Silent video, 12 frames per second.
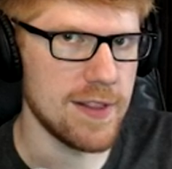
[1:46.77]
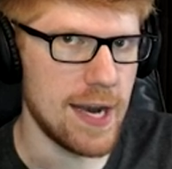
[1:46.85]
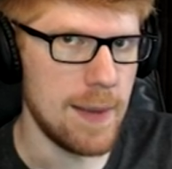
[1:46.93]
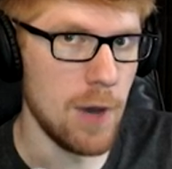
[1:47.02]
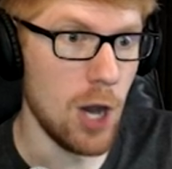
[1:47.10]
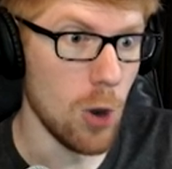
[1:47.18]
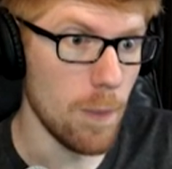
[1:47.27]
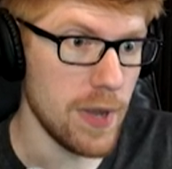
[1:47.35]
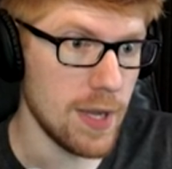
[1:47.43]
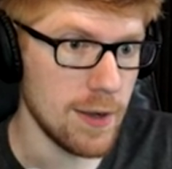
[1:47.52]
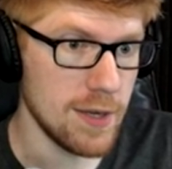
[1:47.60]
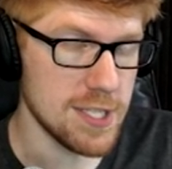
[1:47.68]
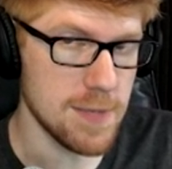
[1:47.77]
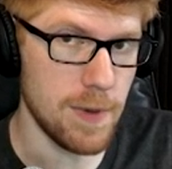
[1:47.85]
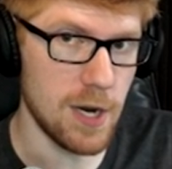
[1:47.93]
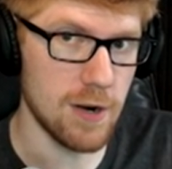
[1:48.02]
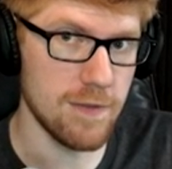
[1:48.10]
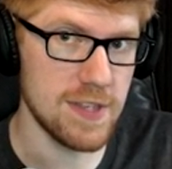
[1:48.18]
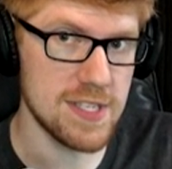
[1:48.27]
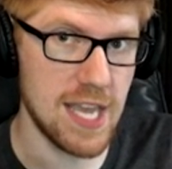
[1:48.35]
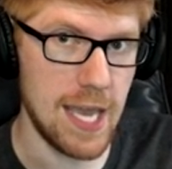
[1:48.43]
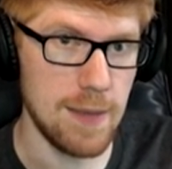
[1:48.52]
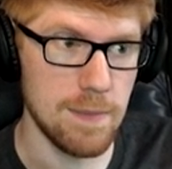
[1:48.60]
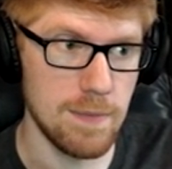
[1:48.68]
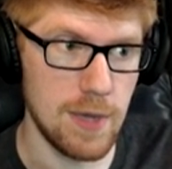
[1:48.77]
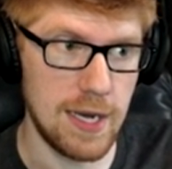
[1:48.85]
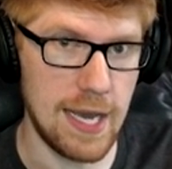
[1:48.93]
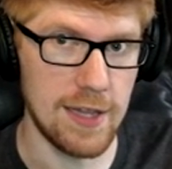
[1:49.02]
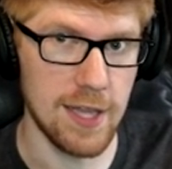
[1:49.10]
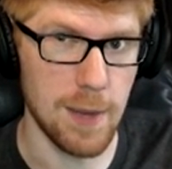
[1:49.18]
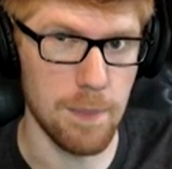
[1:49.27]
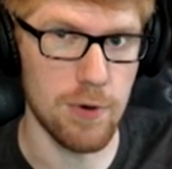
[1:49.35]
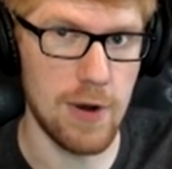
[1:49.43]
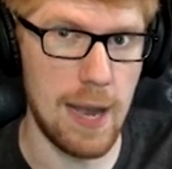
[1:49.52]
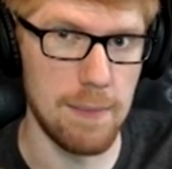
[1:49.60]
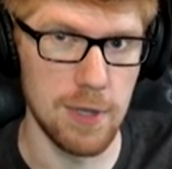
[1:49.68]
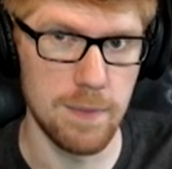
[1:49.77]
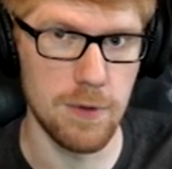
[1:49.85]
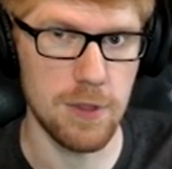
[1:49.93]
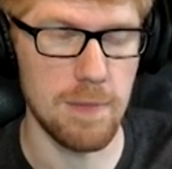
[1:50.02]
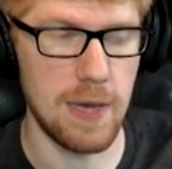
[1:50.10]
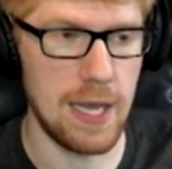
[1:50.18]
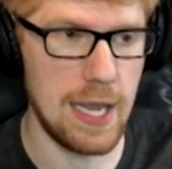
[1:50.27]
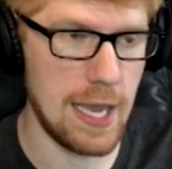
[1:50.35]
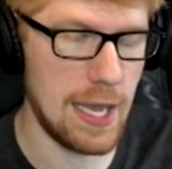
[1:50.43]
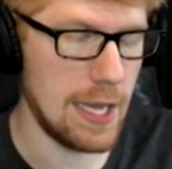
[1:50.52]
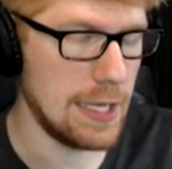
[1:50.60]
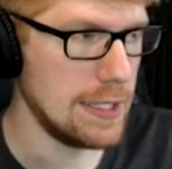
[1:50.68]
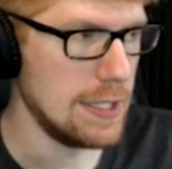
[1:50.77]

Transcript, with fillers: that I'm hoping is a part of this game and not like a problem with my uh,